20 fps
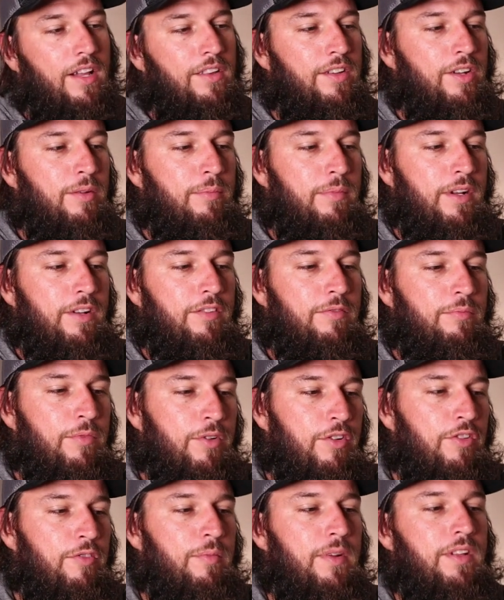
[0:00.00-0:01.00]
A little bit of
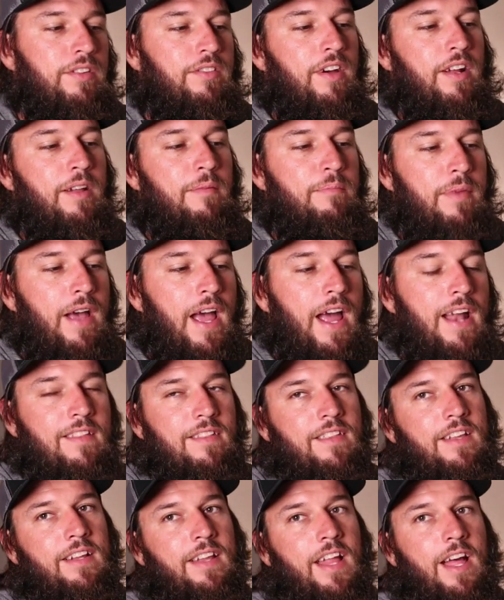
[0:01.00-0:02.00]
movement's not a
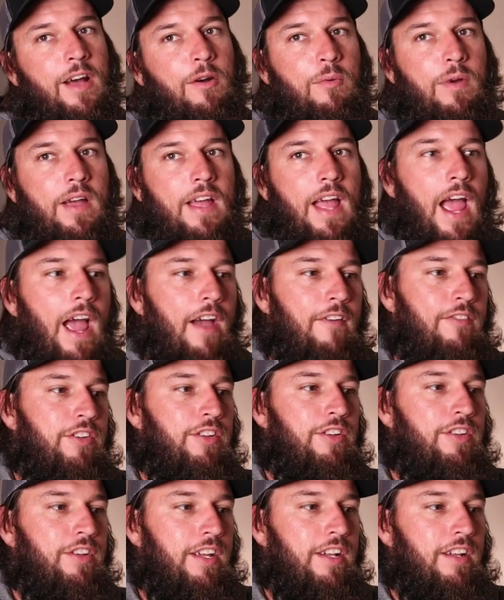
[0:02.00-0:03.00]
bad thing. That way,
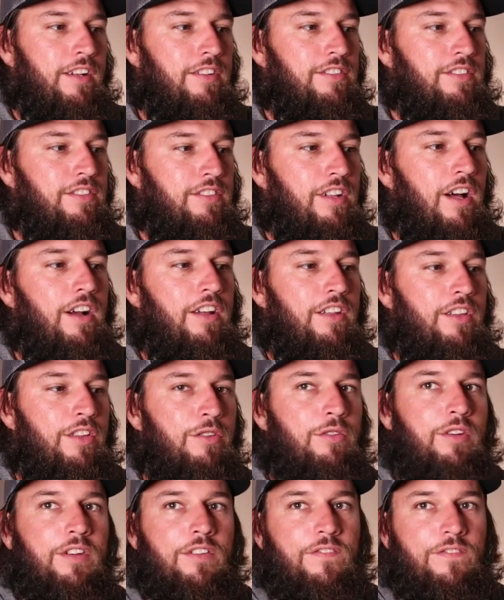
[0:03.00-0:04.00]
after you get unstuck,
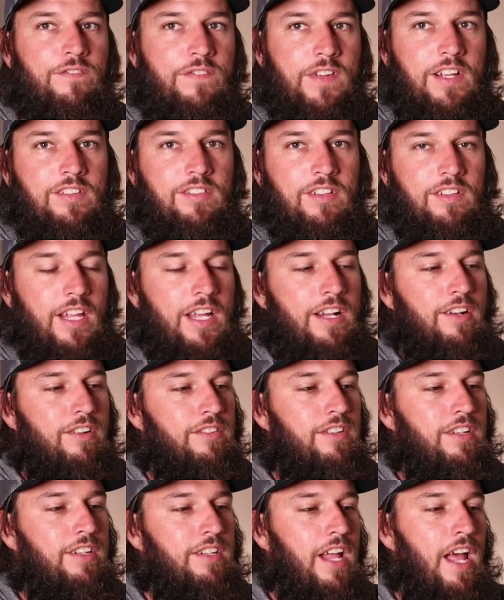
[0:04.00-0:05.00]
you could fix it later
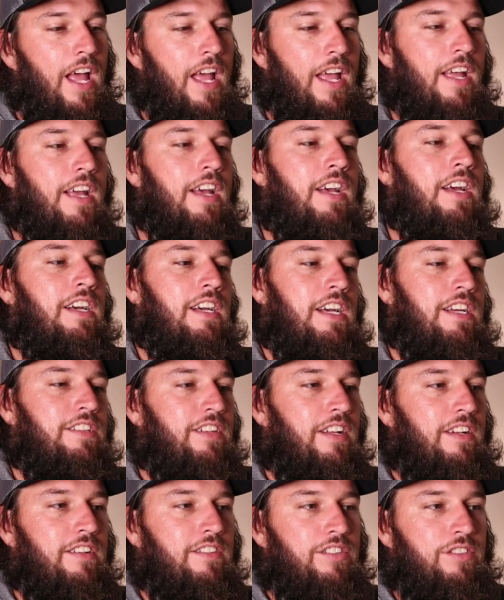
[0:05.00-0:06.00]
in the day
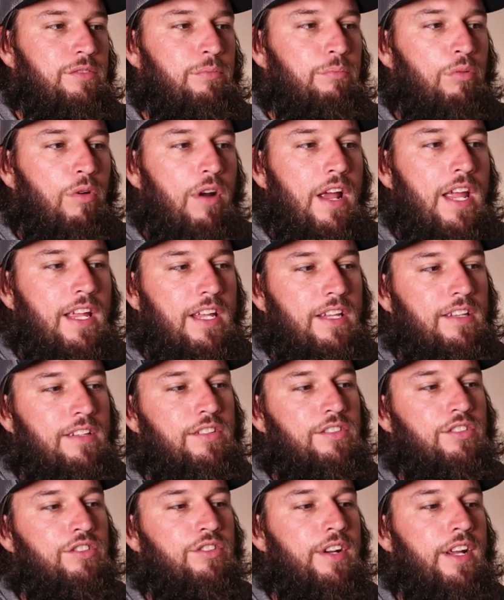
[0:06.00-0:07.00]
instead of just breaking
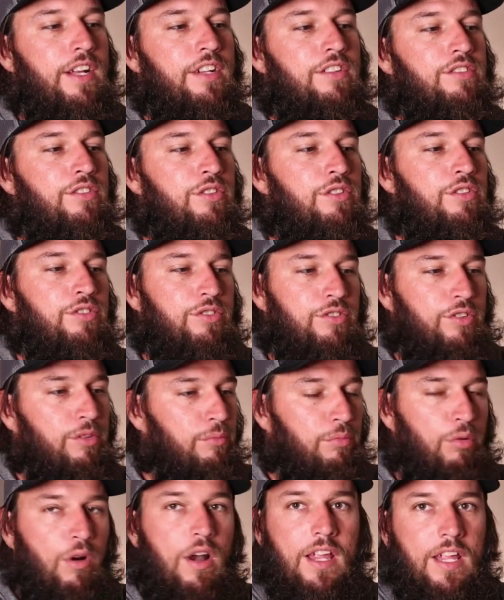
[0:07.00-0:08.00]
this transducer or
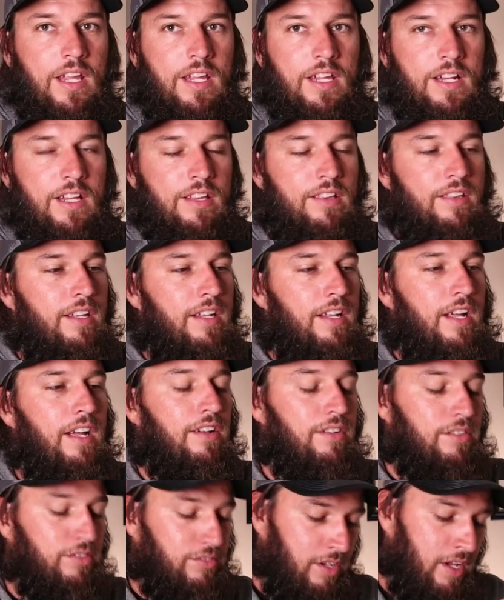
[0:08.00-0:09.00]
breaking anything
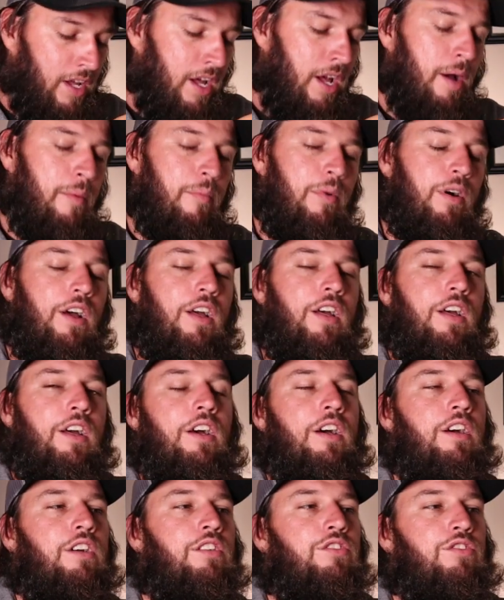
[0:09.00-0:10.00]
else. But
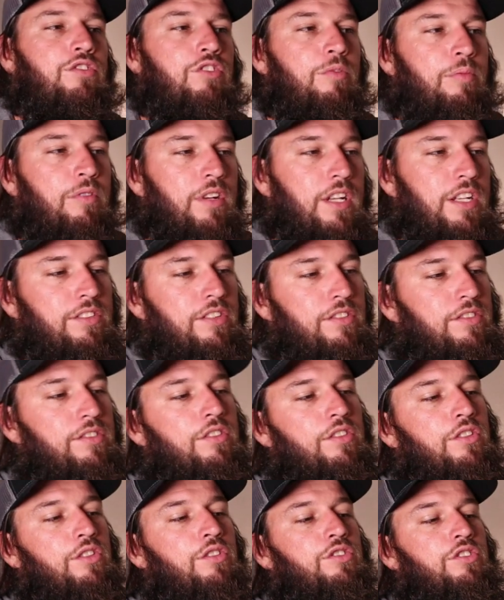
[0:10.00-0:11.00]
super easy
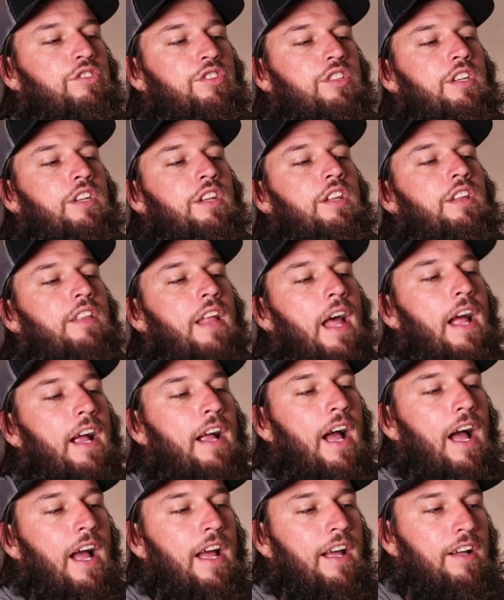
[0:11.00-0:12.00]
solution.
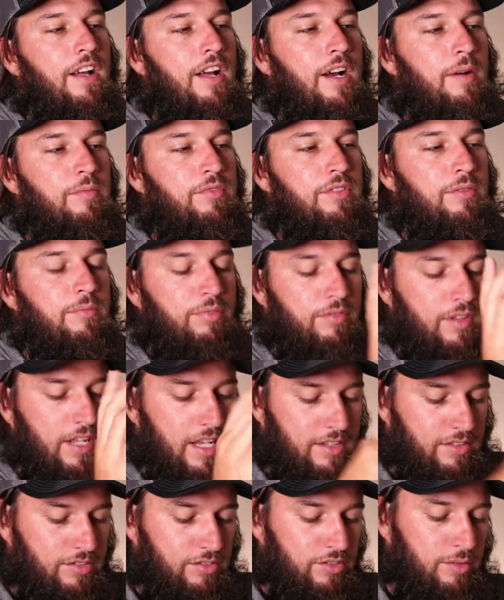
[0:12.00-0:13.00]
That guy comes in
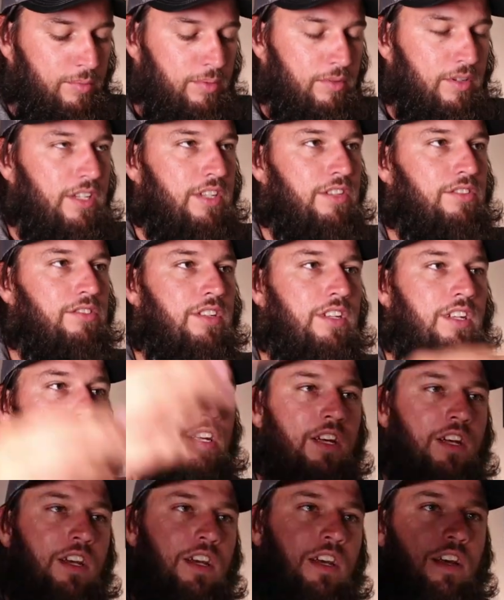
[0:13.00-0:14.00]
place super easy.